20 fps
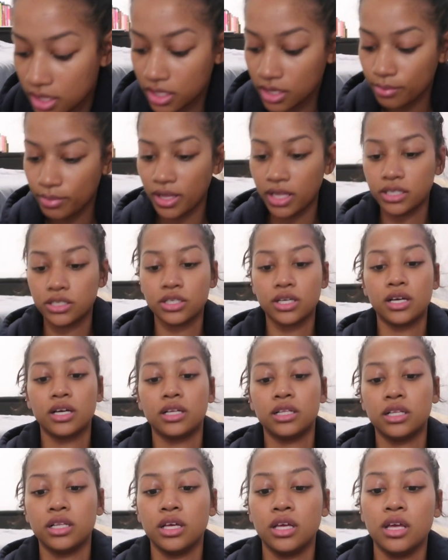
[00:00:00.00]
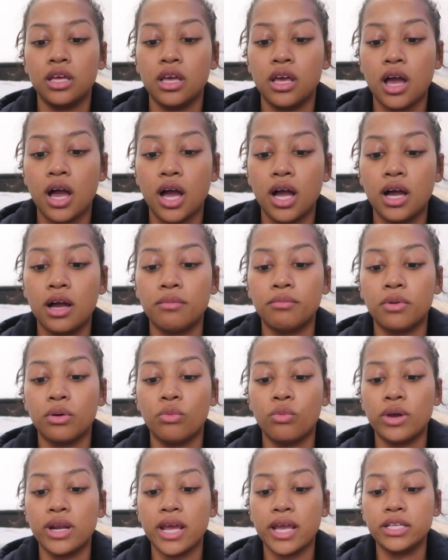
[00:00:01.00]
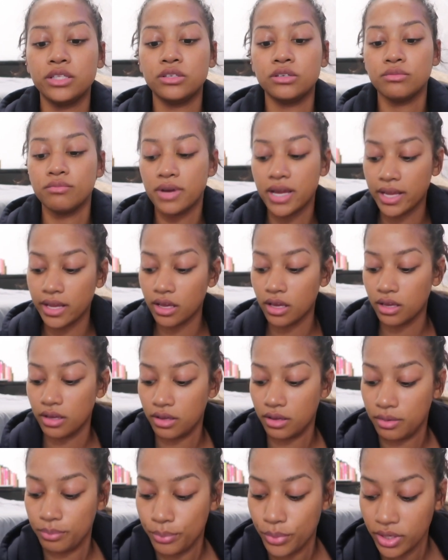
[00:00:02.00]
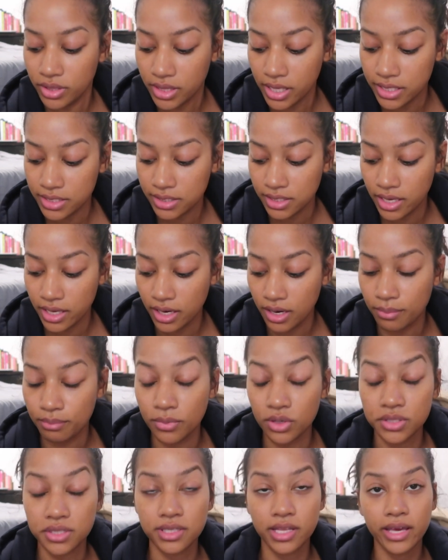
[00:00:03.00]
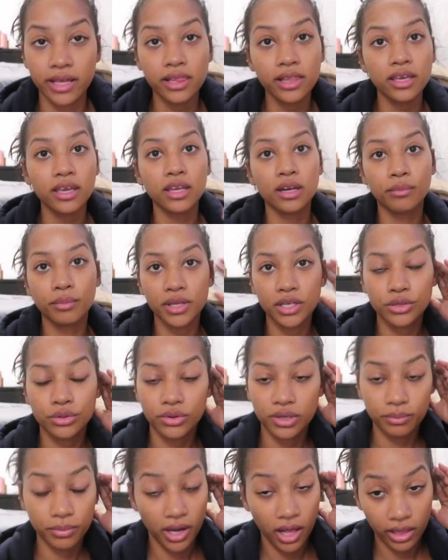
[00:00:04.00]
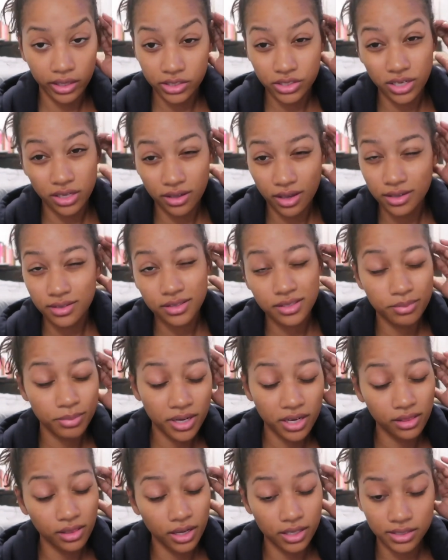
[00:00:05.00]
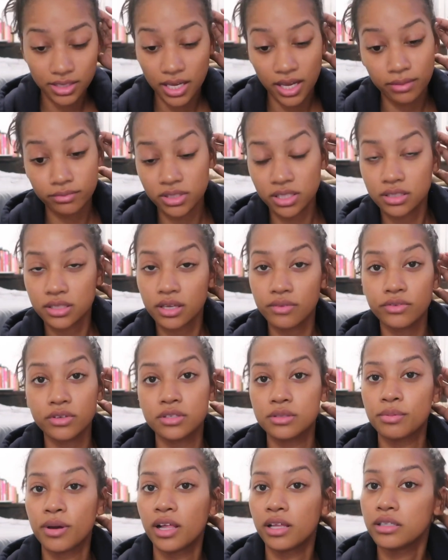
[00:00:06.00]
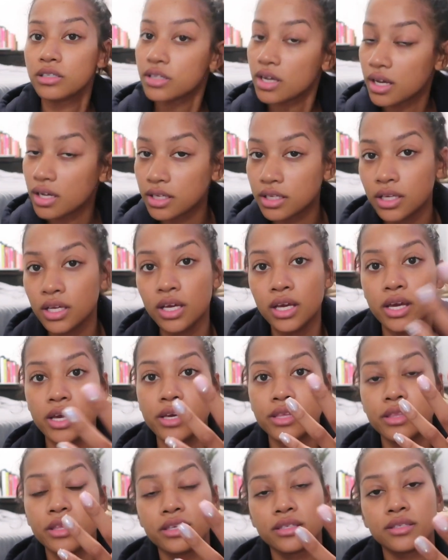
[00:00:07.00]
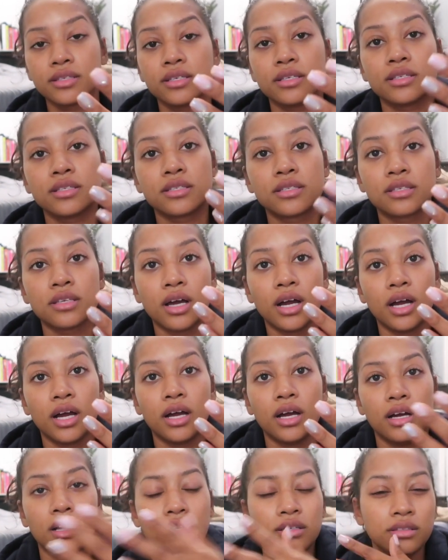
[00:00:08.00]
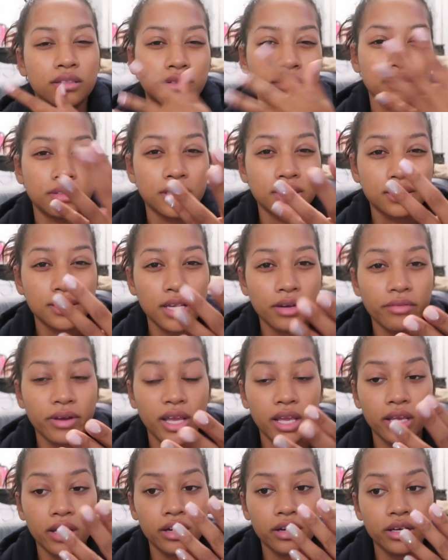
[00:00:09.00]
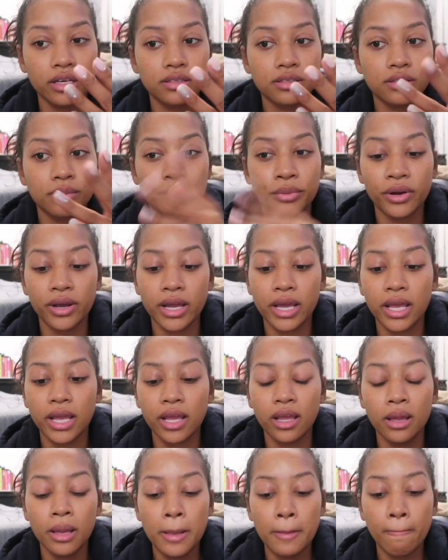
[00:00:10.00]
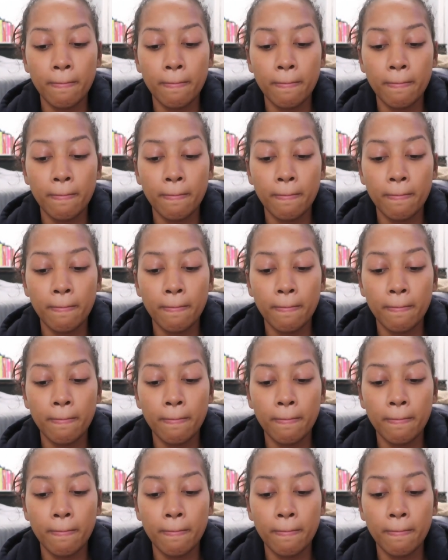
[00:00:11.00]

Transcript: Clear polygel. Um, when I do my birthday set, I'm most likely going to be doing polygel because it's been a long time since I've used polygel. This is, uh, this set right here is Apres